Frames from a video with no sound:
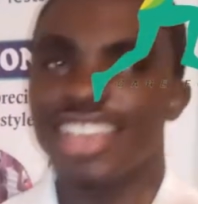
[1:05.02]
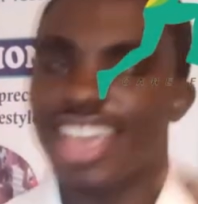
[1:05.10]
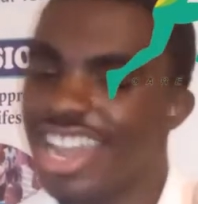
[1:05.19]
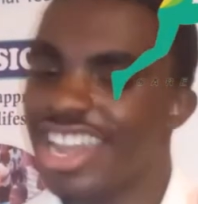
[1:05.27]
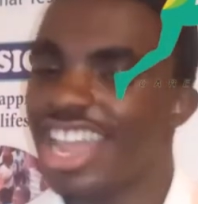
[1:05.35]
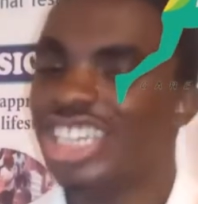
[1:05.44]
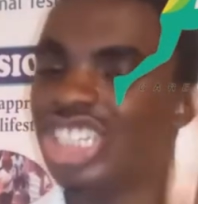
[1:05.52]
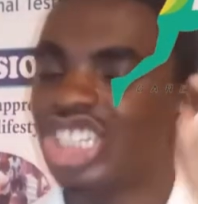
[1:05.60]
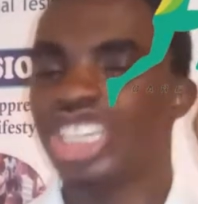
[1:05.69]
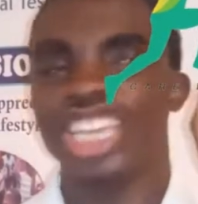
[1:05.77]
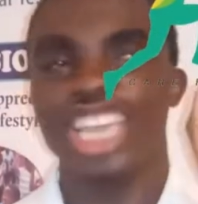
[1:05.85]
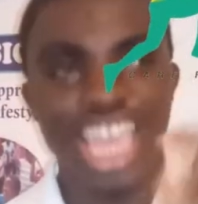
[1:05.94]
energy
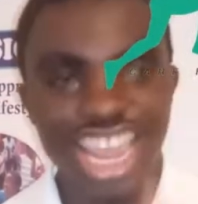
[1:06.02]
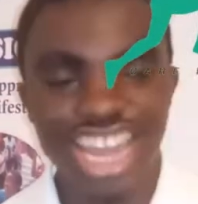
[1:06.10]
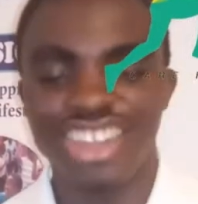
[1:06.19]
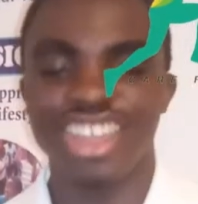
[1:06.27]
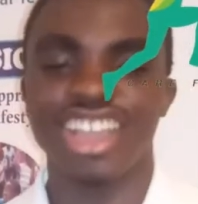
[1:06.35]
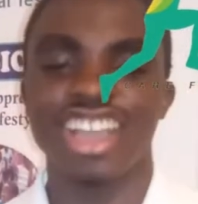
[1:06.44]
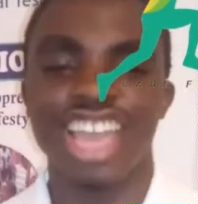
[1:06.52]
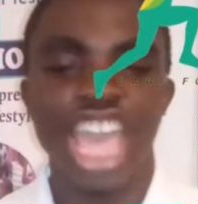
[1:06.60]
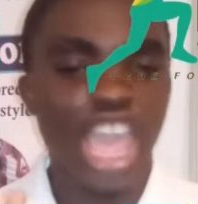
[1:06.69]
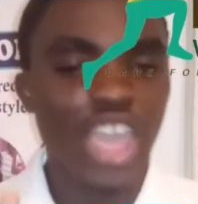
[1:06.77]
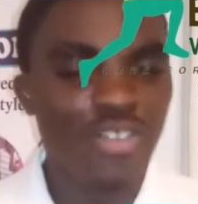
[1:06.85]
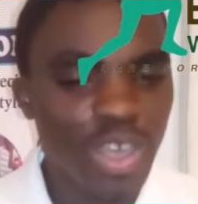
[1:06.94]
intake
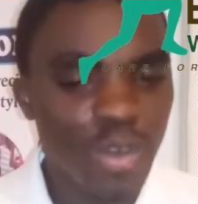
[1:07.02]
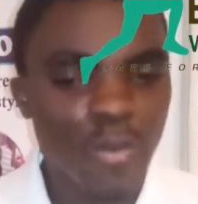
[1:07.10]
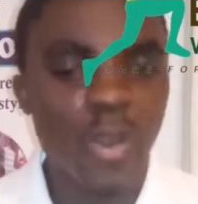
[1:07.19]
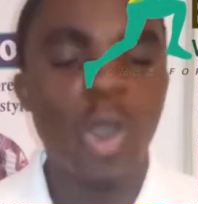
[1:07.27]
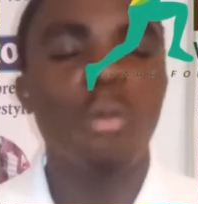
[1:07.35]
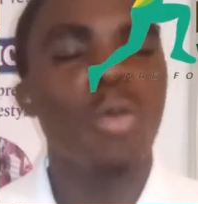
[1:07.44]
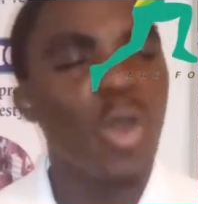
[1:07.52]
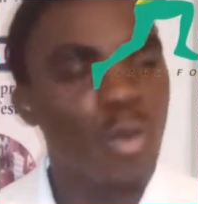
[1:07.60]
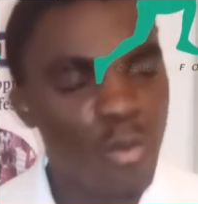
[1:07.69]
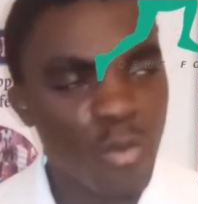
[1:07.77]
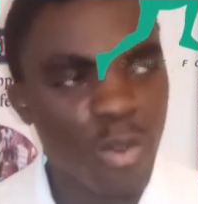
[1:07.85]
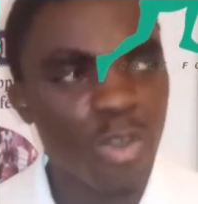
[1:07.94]
in the form of
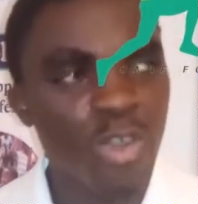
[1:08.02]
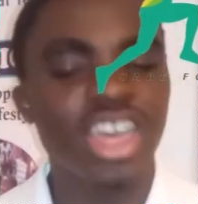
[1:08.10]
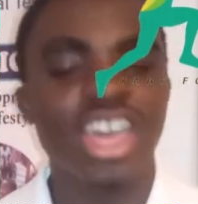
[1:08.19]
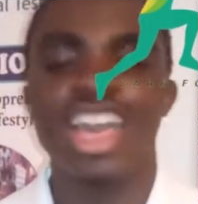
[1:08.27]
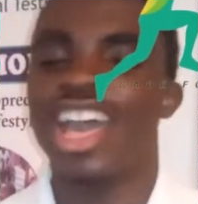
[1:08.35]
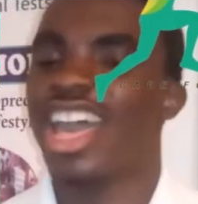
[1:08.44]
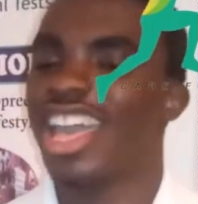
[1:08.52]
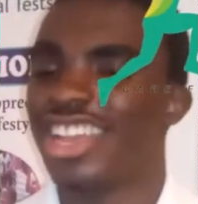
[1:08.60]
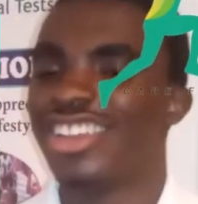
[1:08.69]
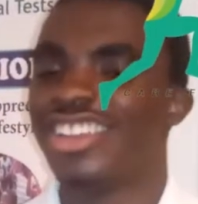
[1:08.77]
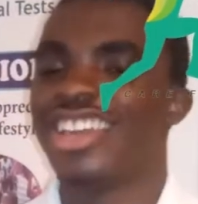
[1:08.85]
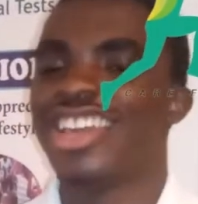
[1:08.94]
food and
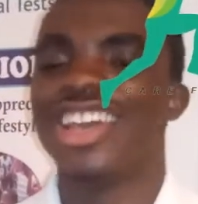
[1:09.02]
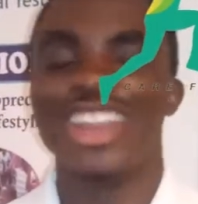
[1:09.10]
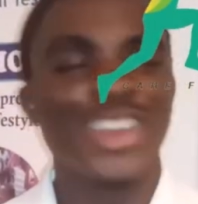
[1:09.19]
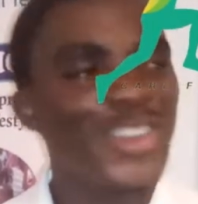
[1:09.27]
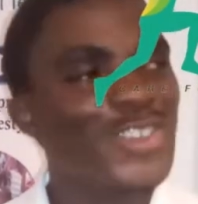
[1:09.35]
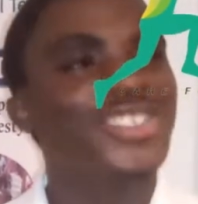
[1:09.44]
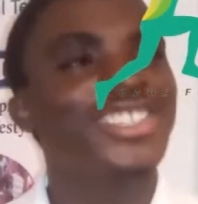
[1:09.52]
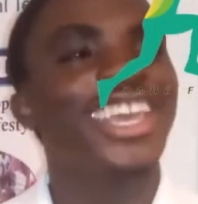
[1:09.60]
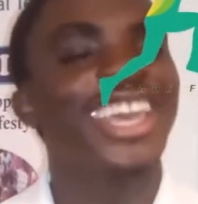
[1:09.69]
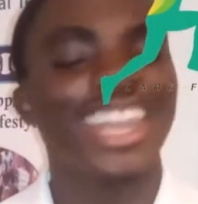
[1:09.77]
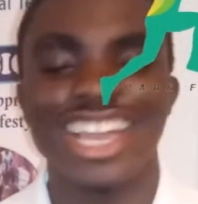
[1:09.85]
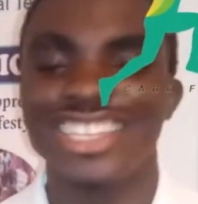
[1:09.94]
reduced
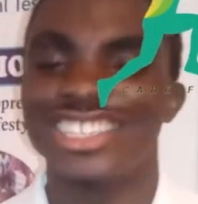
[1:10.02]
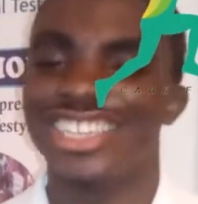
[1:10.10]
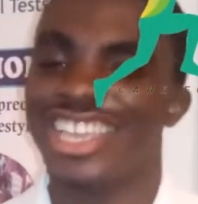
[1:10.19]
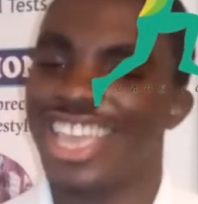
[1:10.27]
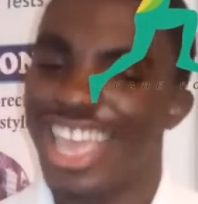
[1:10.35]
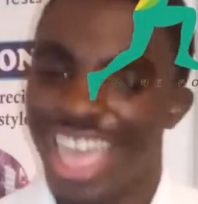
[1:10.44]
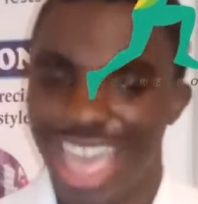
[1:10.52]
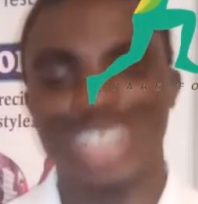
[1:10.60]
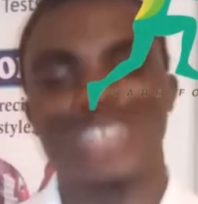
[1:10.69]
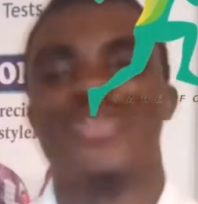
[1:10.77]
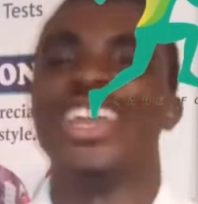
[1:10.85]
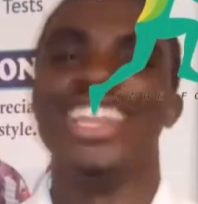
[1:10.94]
energy
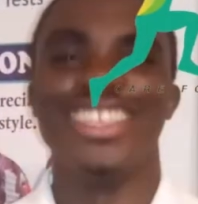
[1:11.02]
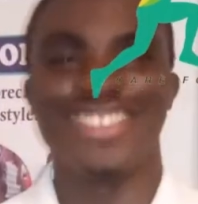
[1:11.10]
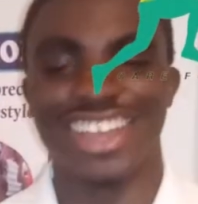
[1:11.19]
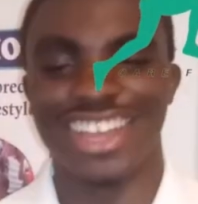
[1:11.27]
expenditure.